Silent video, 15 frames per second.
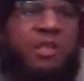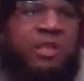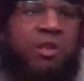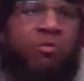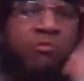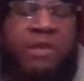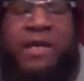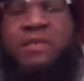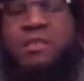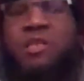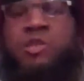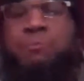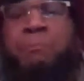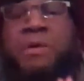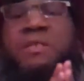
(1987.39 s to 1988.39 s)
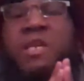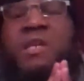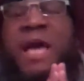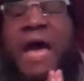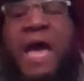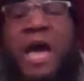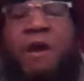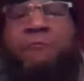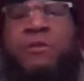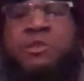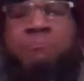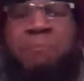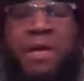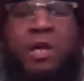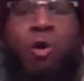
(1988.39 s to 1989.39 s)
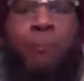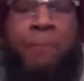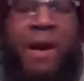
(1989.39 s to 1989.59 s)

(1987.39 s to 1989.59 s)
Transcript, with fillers: you don't like this, but the average male